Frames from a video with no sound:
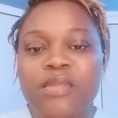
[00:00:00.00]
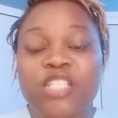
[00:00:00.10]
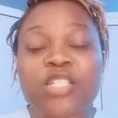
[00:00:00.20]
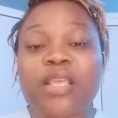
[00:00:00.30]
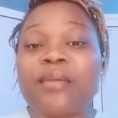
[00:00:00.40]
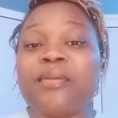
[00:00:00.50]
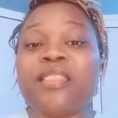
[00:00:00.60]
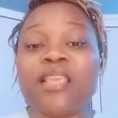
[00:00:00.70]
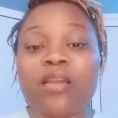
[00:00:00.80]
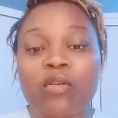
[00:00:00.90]
Each time he
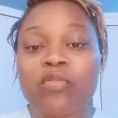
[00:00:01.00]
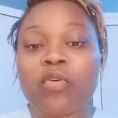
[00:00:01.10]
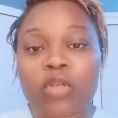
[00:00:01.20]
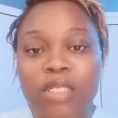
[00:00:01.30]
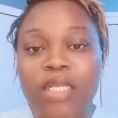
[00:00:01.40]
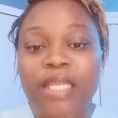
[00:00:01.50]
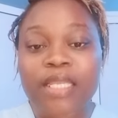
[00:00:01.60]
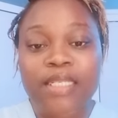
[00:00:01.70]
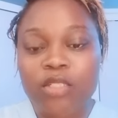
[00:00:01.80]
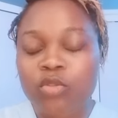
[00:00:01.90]
think of what
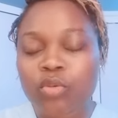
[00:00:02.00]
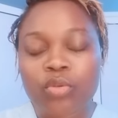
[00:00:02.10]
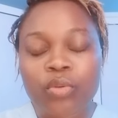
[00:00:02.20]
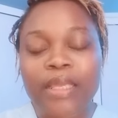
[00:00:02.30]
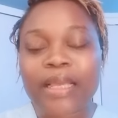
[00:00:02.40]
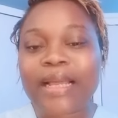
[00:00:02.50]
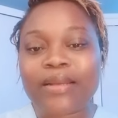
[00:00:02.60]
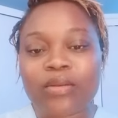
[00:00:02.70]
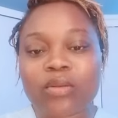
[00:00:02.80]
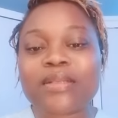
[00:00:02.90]
he did to you, he
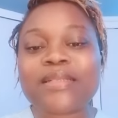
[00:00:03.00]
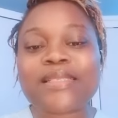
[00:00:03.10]
cannot